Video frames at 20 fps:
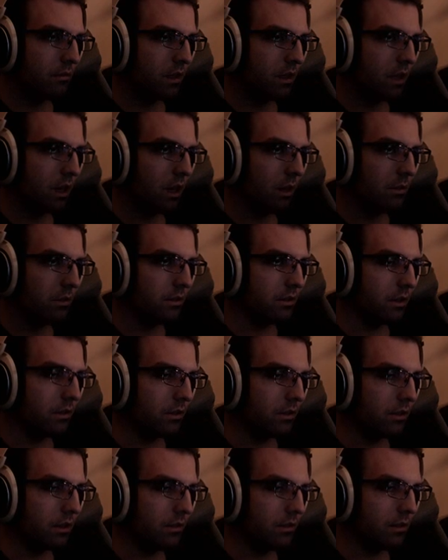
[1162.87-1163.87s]
Alright, we'll just leave
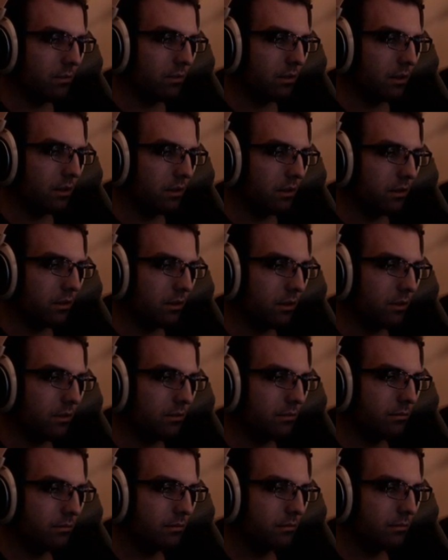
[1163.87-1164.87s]
ourselves a +2.